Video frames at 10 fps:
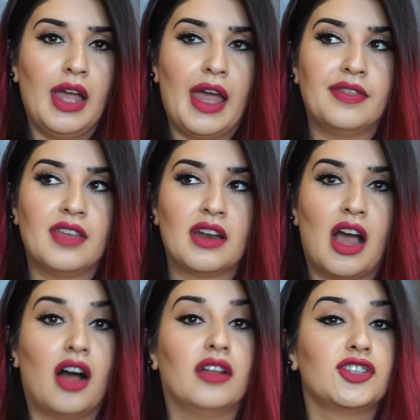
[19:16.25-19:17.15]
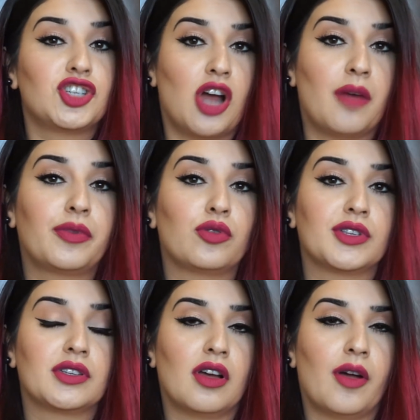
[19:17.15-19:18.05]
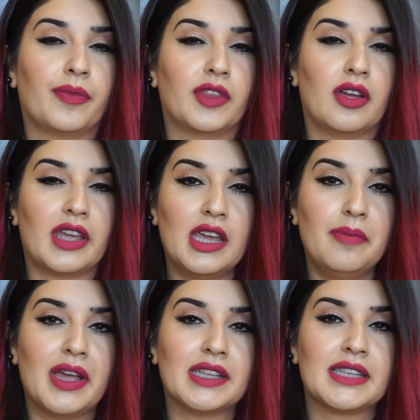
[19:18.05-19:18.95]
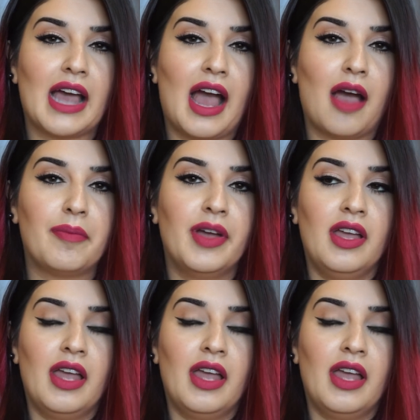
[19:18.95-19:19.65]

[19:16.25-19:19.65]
And then I'll shop through the Ebates app,